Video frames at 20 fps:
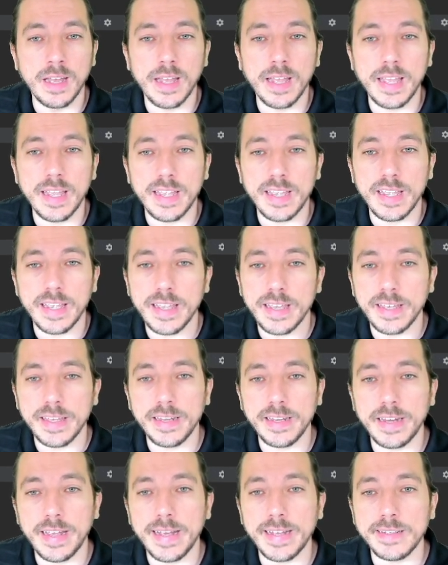And
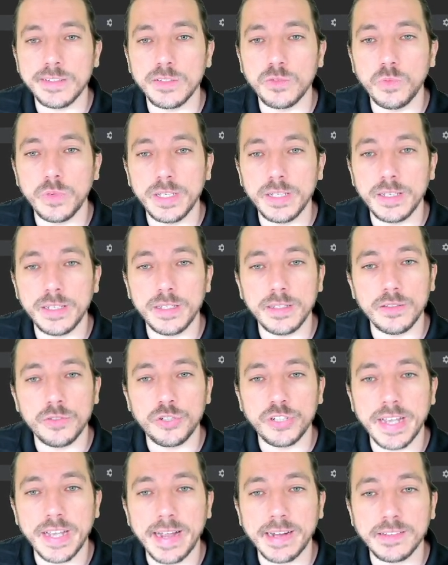as we
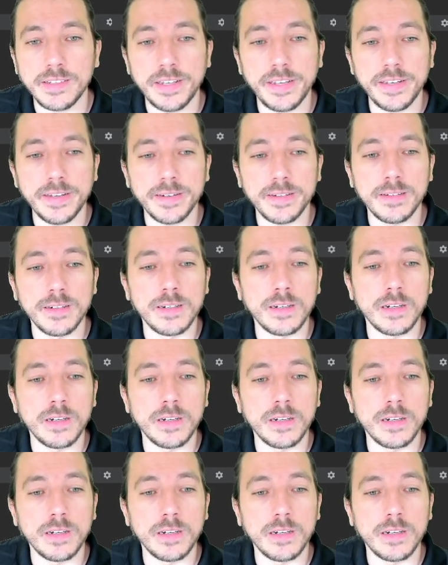checked here,